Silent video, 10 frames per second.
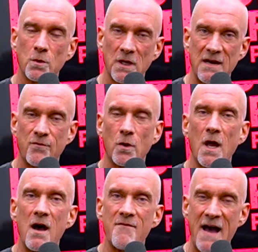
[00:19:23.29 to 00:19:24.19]

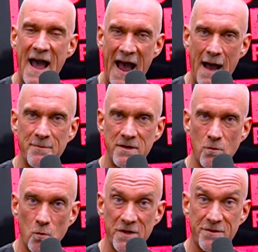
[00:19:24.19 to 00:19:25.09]
level of habit
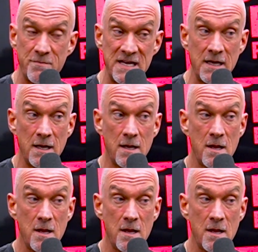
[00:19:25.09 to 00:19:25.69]
with me